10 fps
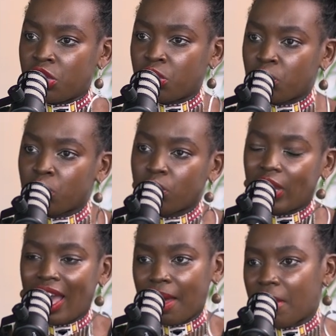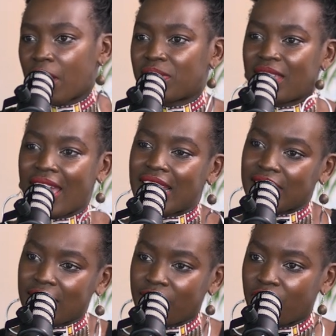you come out there
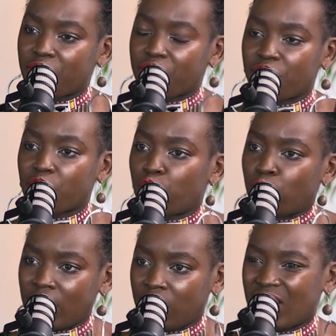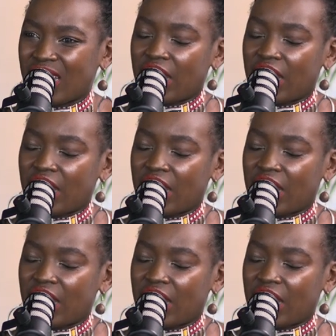and give off really great